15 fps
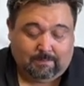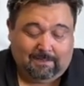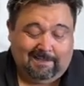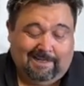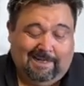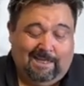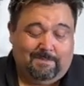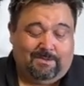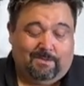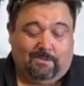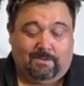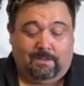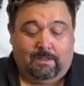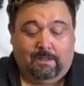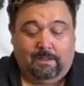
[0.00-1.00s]

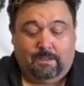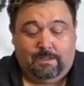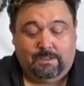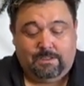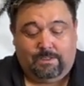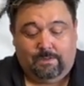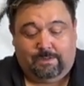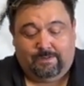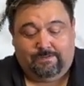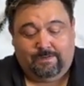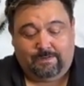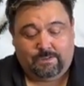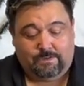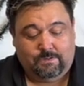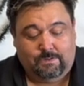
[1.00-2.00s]
Amador,
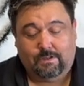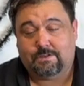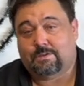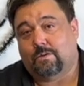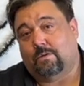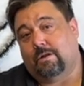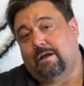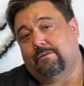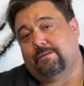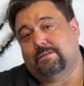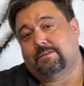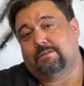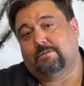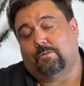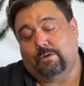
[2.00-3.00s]
252 yards total
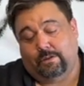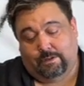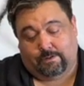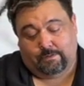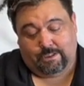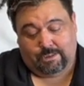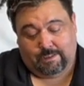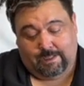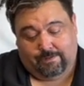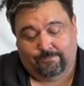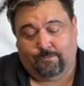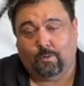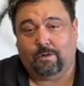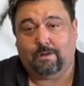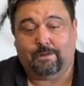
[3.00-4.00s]
offense. Woodland Christian had
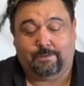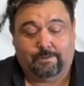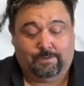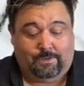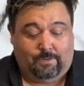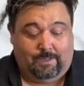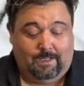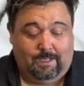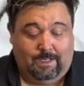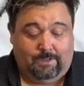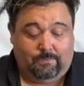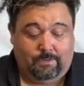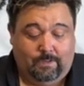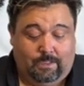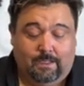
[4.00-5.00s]
439,
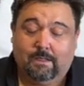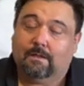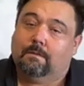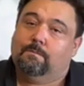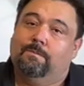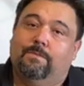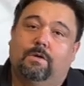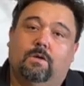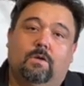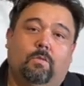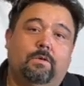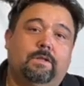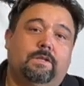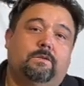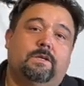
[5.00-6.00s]
and really,
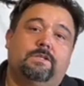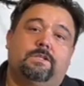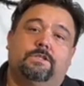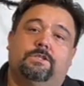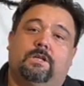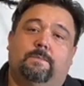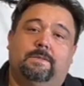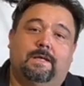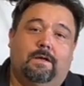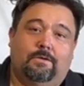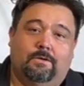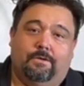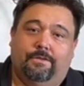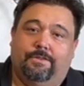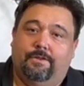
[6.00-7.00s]
Woodland Christian jumped out
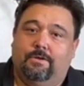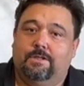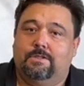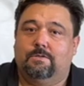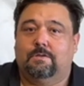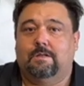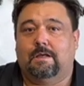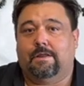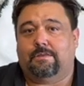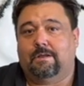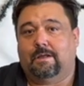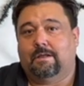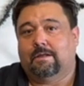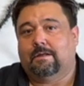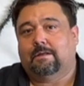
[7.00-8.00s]
early,
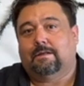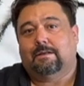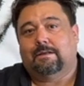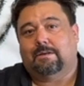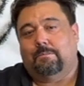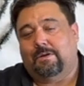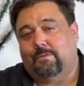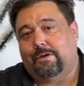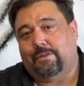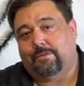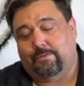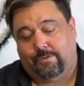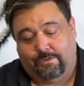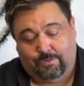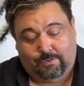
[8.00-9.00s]
32-0, midway
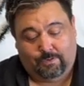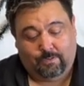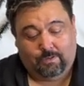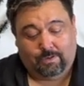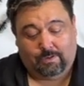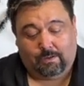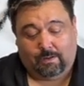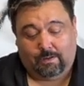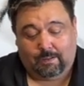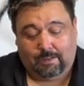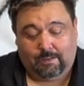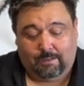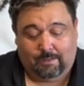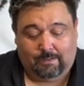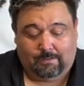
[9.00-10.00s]
through the third quarter.
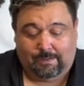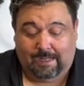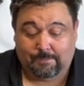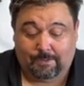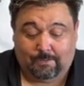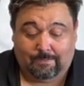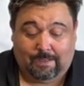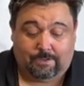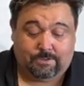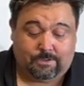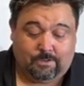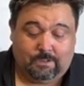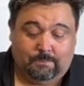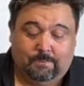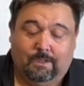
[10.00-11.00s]
Amador
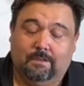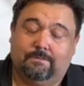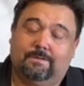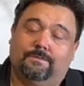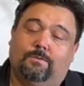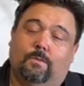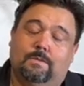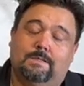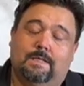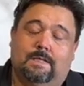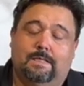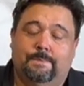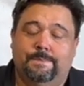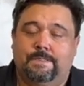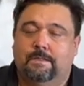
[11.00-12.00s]
turned the ball over 4
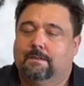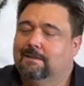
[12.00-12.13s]
times.